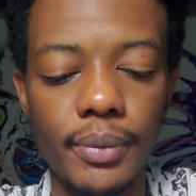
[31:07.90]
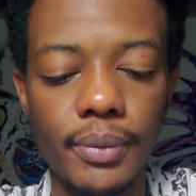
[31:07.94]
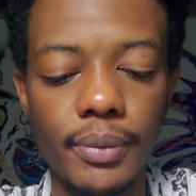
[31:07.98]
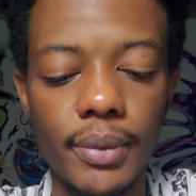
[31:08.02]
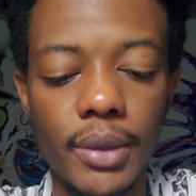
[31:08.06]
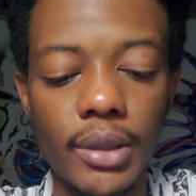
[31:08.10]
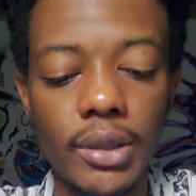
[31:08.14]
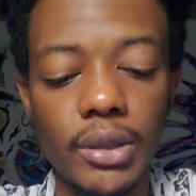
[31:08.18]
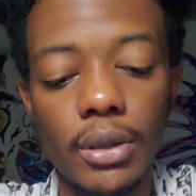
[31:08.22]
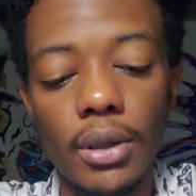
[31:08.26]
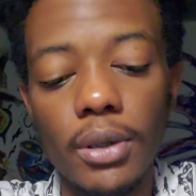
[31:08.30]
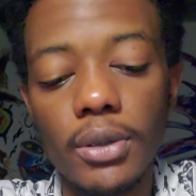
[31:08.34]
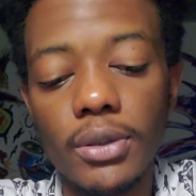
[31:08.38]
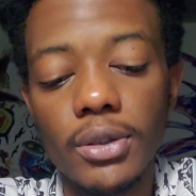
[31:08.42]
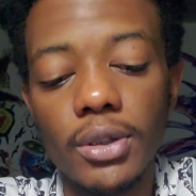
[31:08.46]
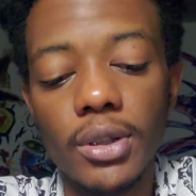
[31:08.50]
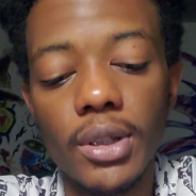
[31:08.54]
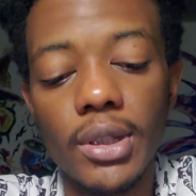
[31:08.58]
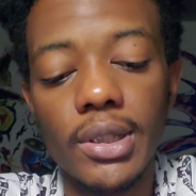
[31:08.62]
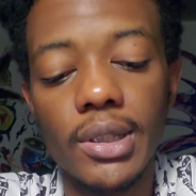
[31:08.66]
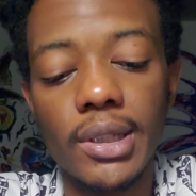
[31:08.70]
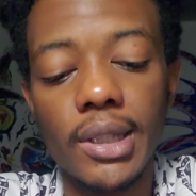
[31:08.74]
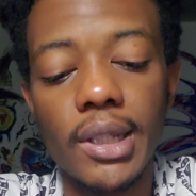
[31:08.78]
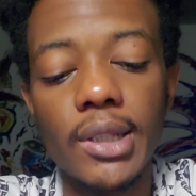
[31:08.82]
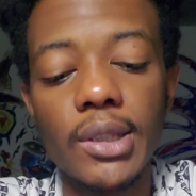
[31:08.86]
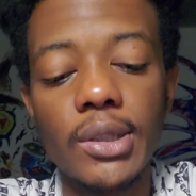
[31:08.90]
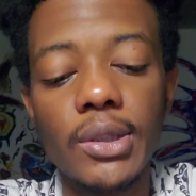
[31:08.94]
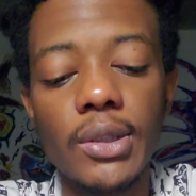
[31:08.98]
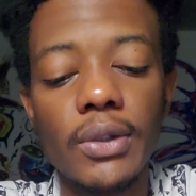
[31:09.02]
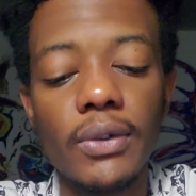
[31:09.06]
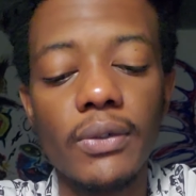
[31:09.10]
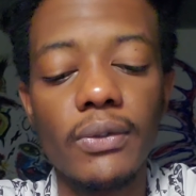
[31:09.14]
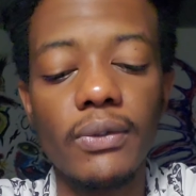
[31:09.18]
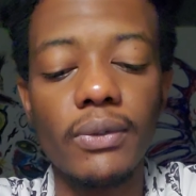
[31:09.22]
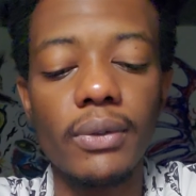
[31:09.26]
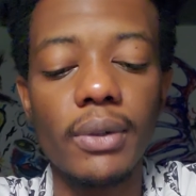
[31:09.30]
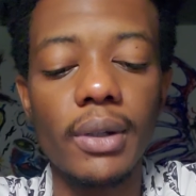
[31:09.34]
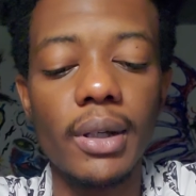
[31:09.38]
it's also a sense
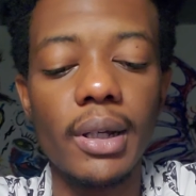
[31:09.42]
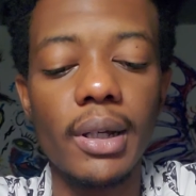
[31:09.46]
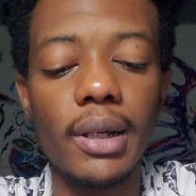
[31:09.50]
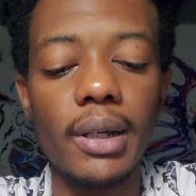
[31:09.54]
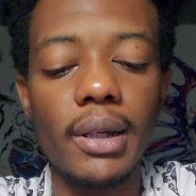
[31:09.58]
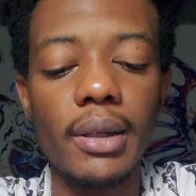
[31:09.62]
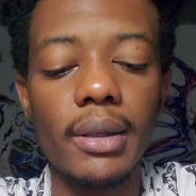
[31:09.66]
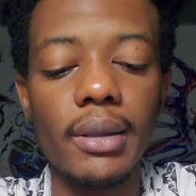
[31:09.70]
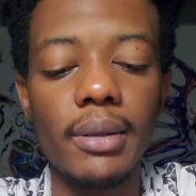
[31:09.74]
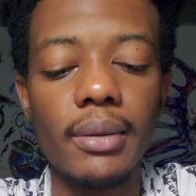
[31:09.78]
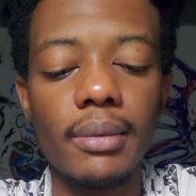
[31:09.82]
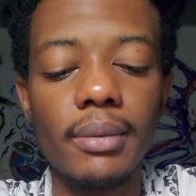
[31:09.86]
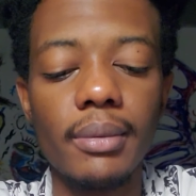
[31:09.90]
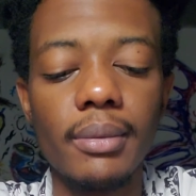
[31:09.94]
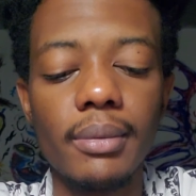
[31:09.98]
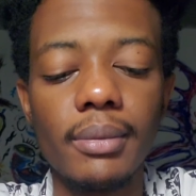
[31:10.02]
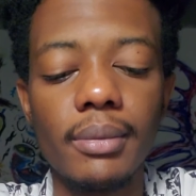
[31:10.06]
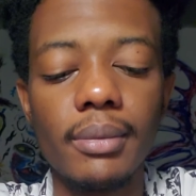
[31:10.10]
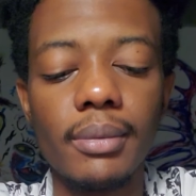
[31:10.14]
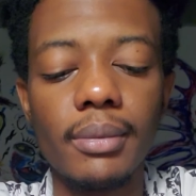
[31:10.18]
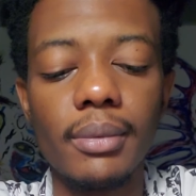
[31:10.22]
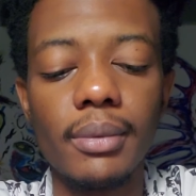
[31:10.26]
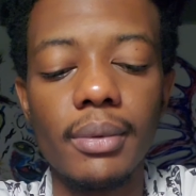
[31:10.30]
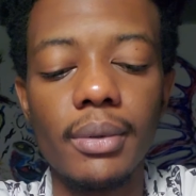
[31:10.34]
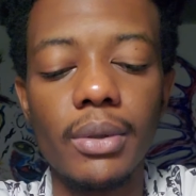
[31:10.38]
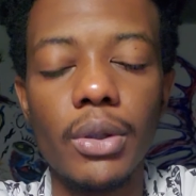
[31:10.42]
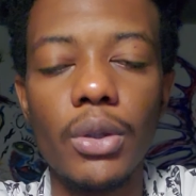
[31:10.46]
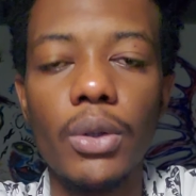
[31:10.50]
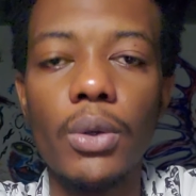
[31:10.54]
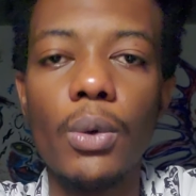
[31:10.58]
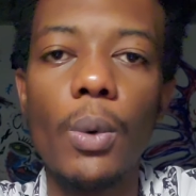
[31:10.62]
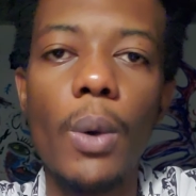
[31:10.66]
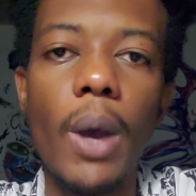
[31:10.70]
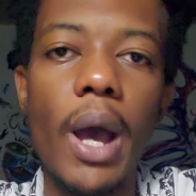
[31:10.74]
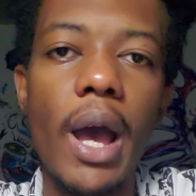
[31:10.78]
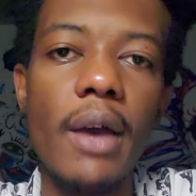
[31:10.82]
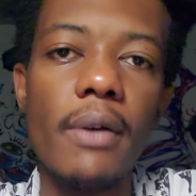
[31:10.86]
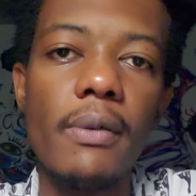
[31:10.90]
of
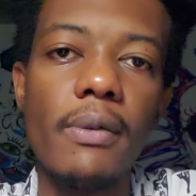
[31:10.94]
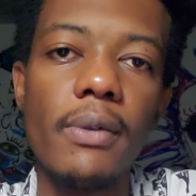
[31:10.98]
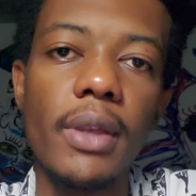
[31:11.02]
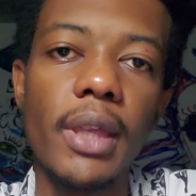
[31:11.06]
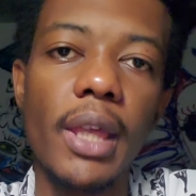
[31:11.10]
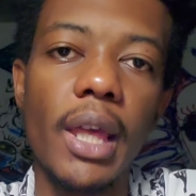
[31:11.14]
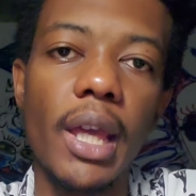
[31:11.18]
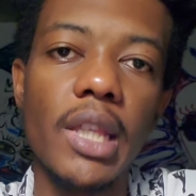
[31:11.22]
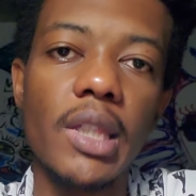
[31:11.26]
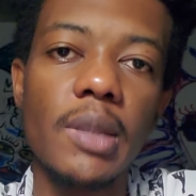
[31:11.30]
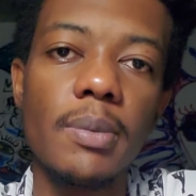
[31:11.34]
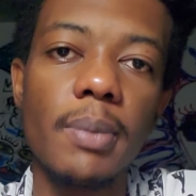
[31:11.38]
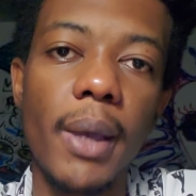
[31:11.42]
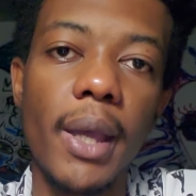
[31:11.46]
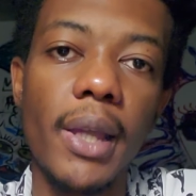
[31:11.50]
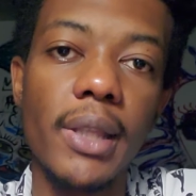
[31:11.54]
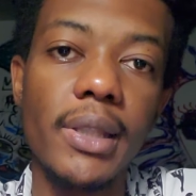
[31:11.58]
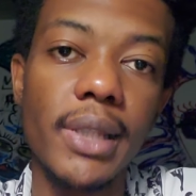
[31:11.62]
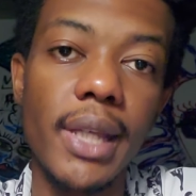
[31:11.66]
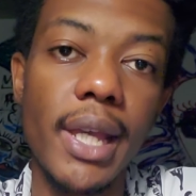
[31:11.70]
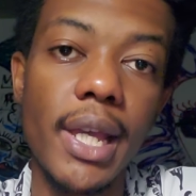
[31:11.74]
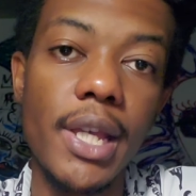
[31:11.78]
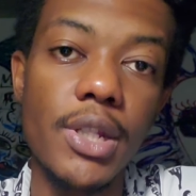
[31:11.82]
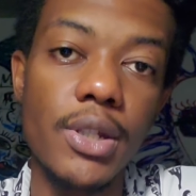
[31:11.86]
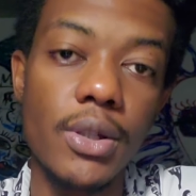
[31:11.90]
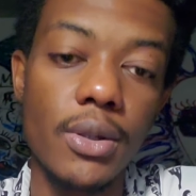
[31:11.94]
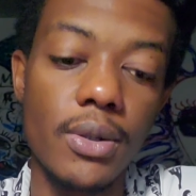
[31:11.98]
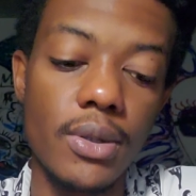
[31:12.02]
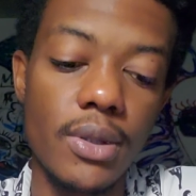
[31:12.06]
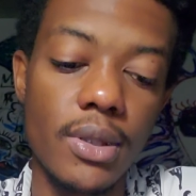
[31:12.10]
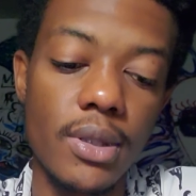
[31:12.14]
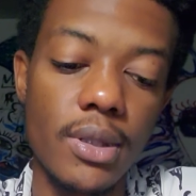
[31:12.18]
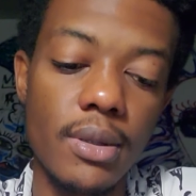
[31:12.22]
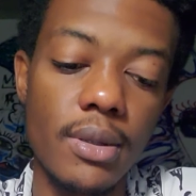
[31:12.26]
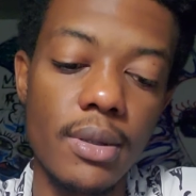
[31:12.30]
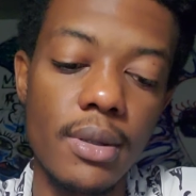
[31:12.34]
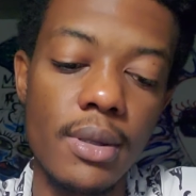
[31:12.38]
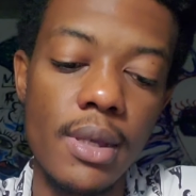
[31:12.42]
you having
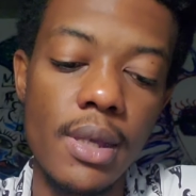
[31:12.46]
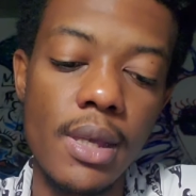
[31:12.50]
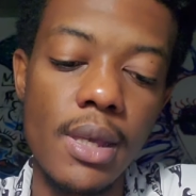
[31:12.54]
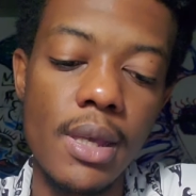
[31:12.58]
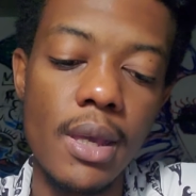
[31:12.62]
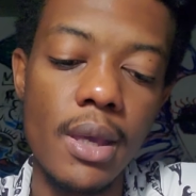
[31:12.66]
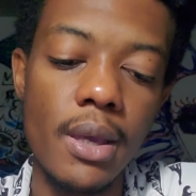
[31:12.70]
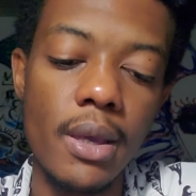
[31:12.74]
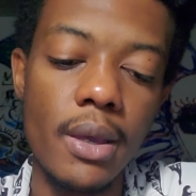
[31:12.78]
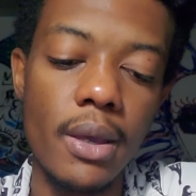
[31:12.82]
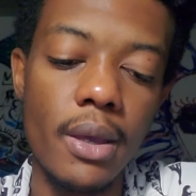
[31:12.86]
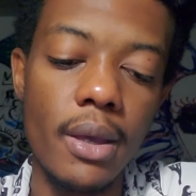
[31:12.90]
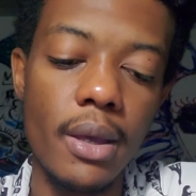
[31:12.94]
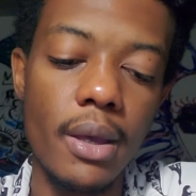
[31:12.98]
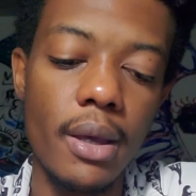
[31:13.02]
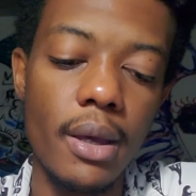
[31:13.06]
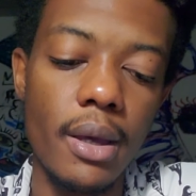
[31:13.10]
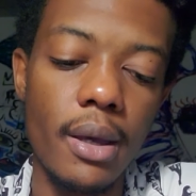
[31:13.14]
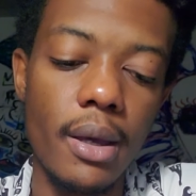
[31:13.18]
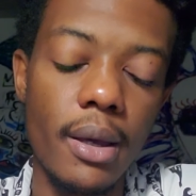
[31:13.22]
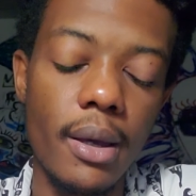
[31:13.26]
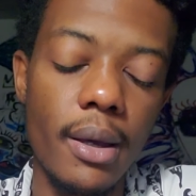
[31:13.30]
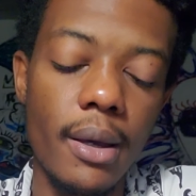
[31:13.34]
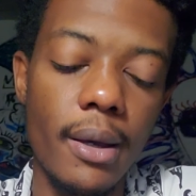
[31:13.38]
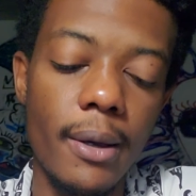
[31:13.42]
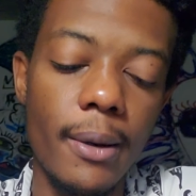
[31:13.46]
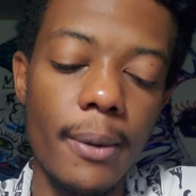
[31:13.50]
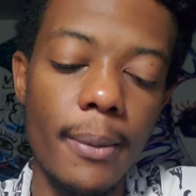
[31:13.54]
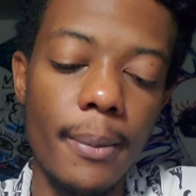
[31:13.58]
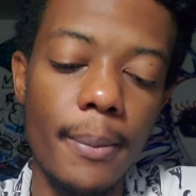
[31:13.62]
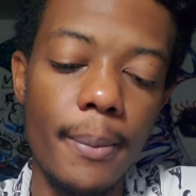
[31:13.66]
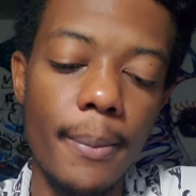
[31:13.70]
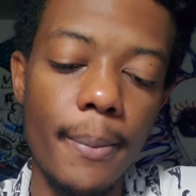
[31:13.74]
expectations. At